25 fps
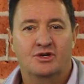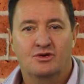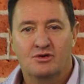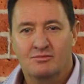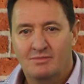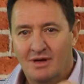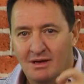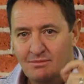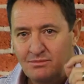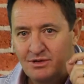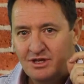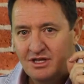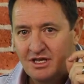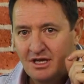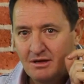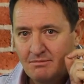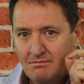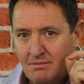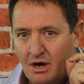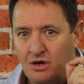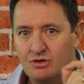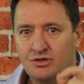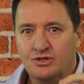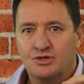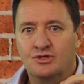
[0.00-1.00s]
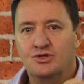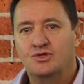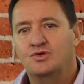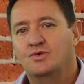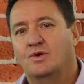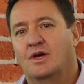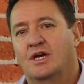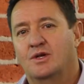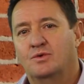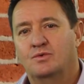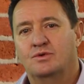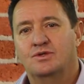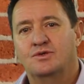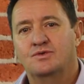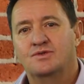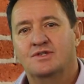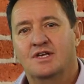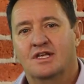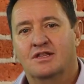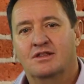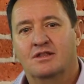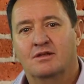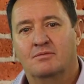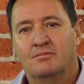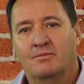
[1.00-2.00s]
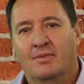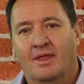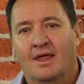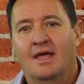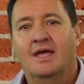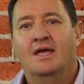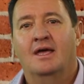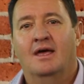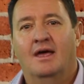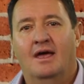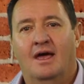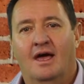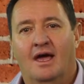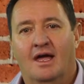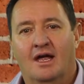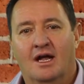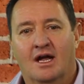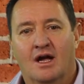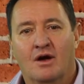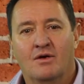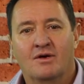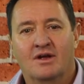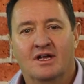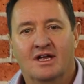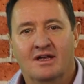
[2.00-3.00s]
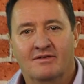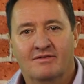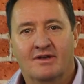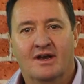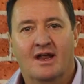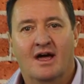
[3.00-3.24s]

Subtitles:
Remember the emotions you had when you set them and go and give it